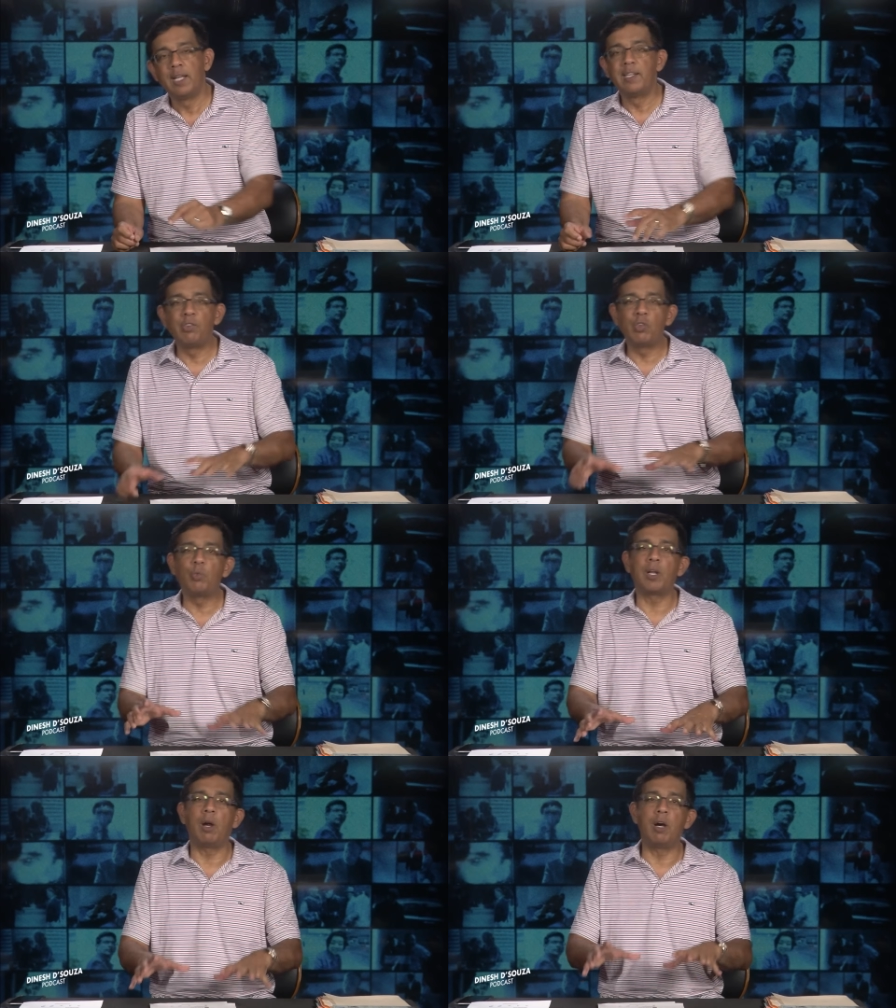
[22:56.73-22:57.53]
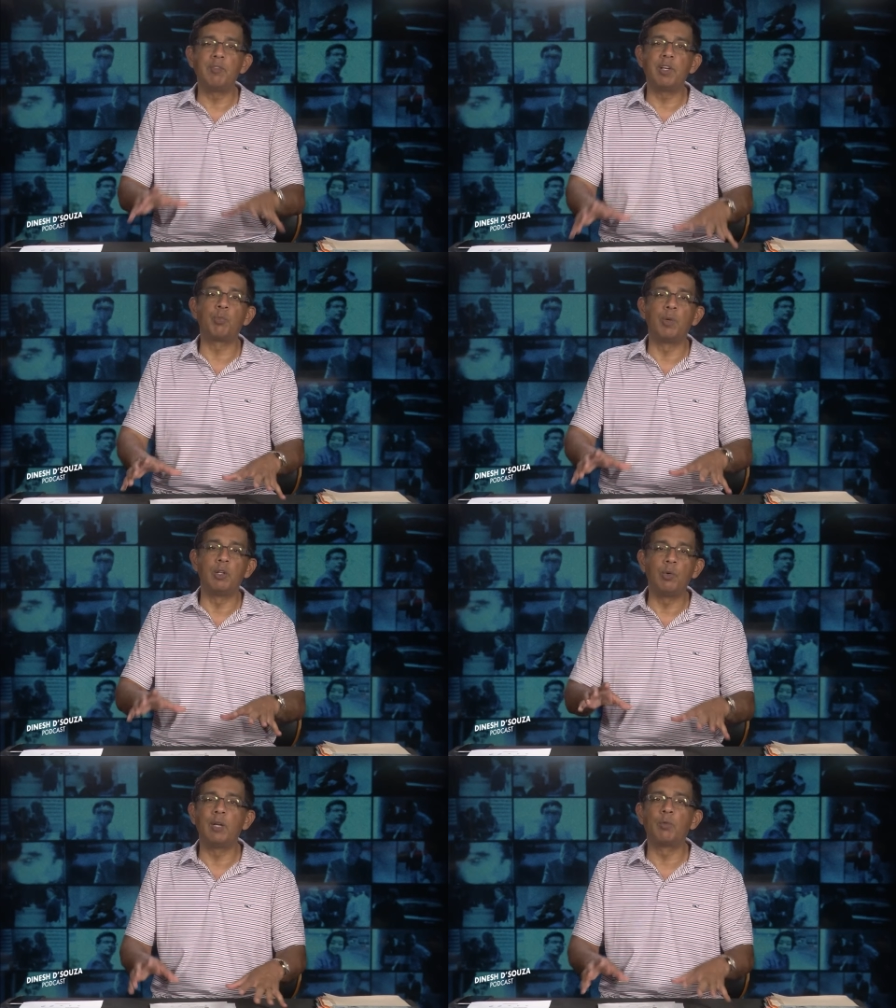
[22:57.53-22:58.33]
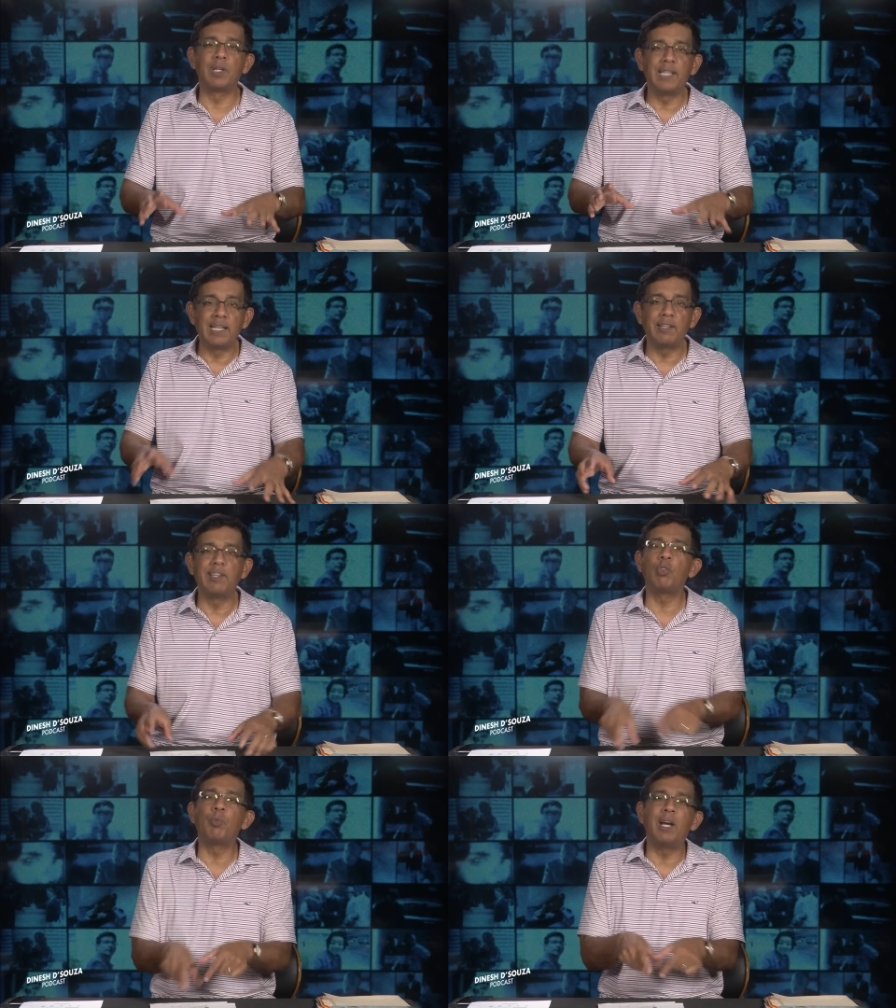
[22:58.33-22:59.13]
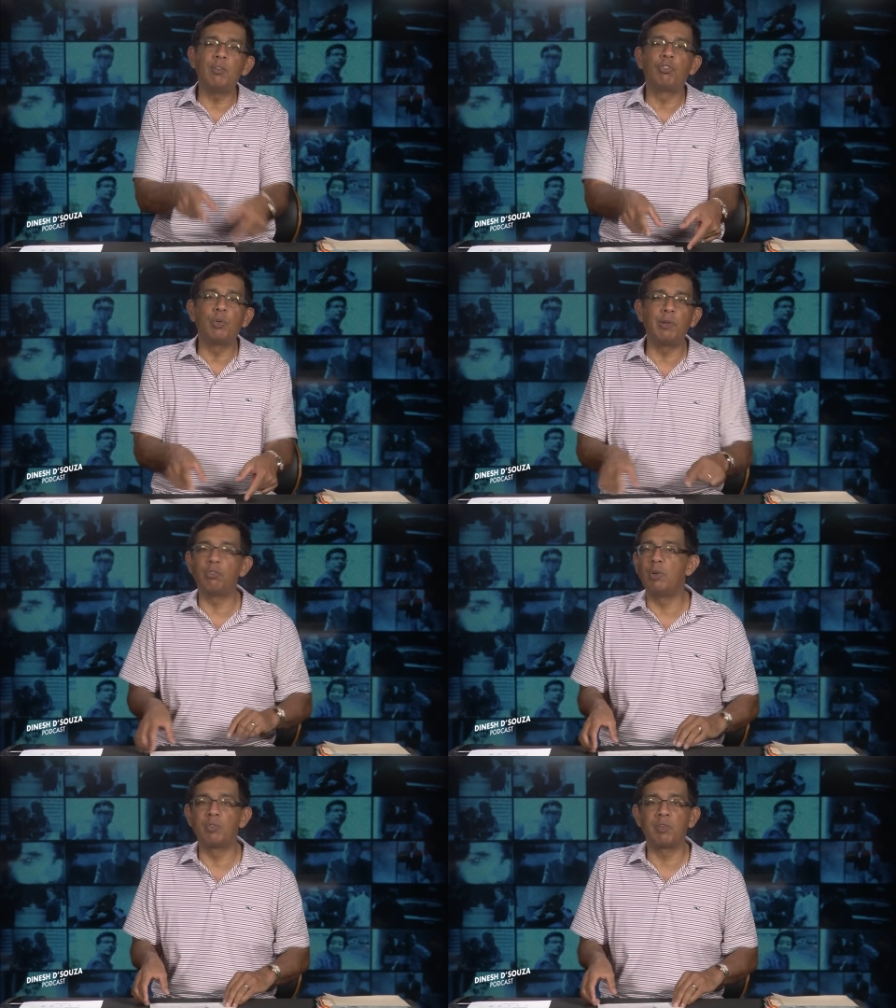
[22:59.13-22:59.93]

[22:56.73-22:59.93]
This is what Harvard has been doing relentlessly. This is why Jewish students